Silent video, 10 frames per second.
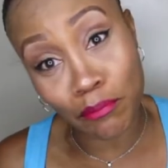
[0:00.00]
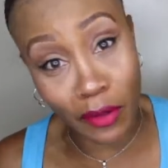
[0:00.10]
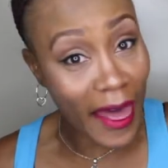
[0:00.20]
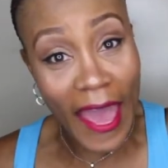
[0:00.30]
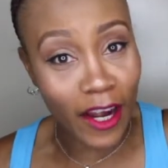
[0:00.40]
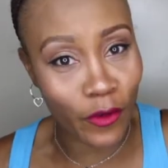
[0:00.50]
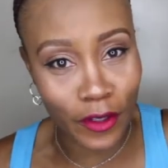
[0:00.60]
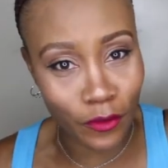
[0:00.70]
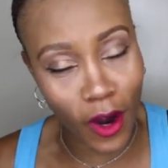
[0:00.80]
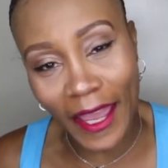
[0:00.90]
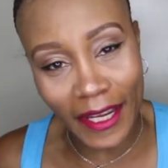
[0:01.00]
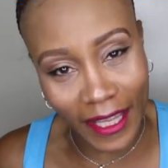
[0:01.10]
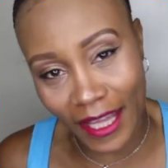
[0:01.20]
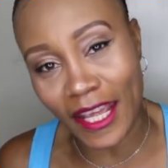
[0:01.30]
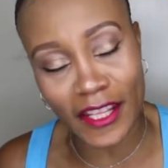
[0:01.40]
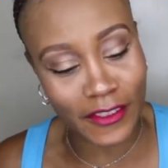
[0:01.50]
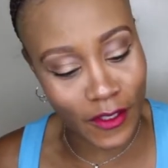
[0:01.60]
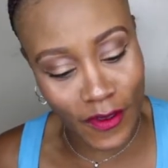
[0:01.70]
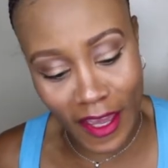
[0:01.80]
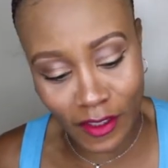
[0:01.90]
Black written right in it,
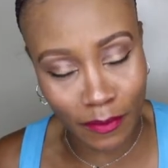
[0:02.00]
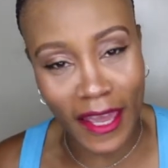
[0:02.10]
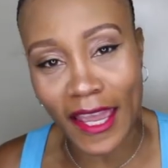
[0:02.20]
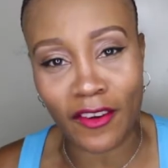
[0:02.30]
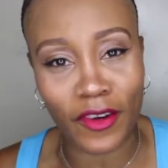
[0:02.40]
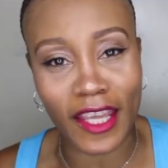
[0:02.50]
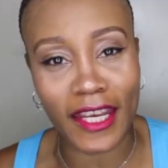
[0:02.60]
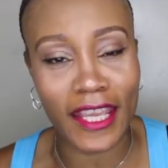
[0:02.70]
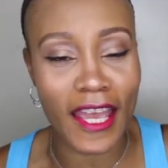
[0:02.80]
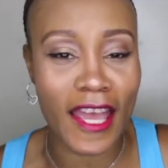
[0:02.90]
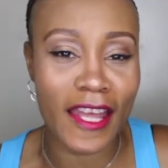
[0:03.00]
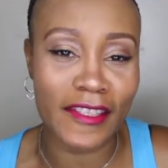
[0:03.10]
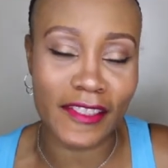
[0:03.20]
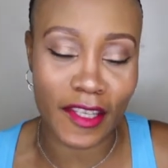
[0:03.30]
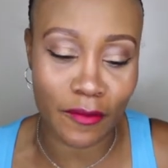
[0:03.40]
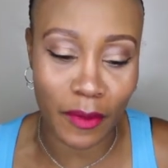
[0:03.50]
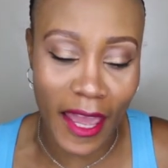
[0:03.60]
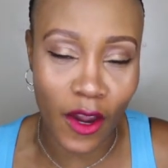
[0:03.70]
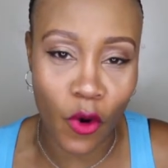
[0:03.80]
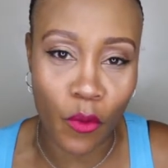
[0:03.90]
so that's Black Radiance and
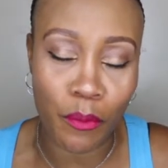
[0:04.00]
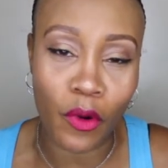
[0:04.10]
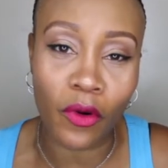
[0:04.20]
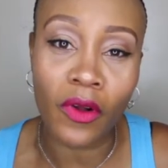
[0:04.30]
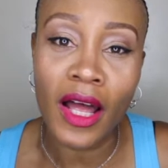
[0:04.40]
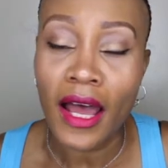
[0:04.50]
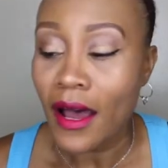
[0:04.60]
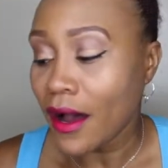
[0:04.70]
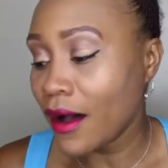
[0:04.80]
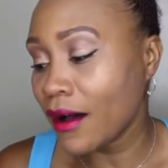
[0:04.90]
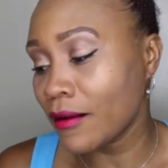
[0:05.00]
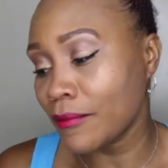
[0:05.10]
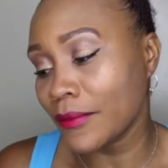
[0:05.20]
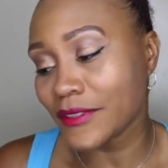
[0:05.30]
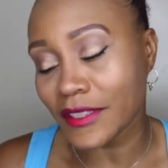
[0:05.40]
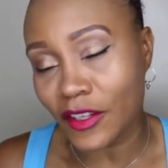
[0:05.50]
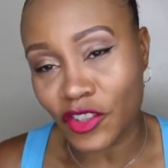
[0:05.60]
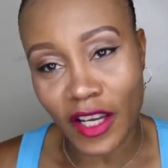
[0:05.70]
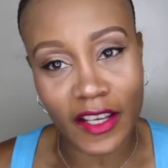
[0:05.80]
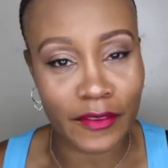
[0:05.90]
Black Opal.
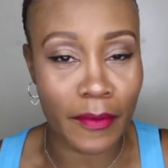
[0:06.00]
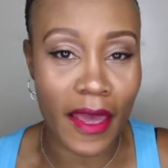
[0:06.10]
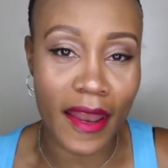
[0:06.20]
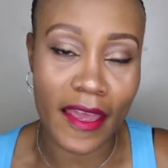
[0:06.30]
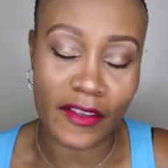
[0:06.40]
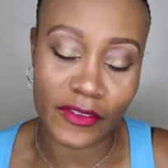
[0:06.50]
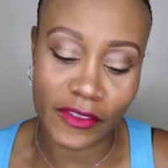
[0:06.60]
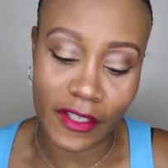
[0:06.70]
Sasha Cosmetics is